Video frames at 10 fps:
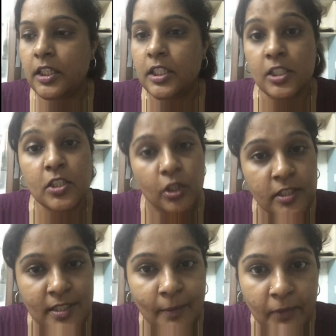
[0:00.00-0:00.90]
This is
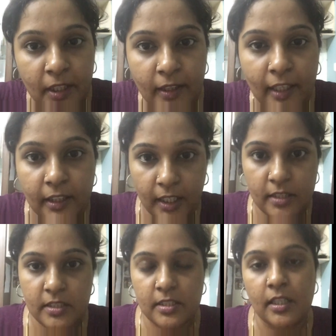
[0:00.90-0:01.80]
also something that
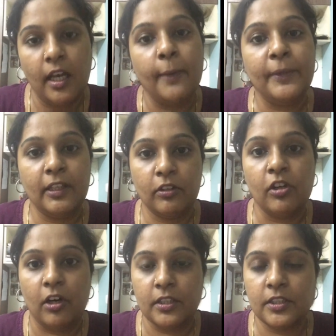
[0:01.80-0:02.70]
kids are being
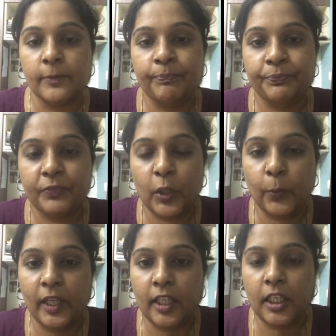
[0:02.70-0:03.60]
taught
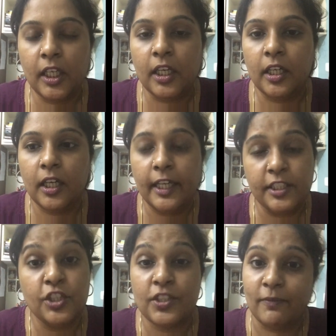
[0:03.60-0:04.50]
when I
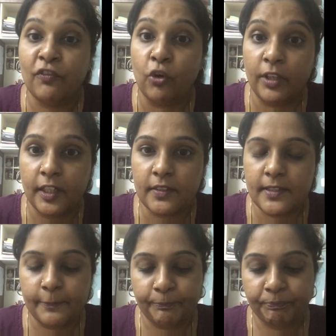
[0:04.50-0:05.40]
teach them phonics.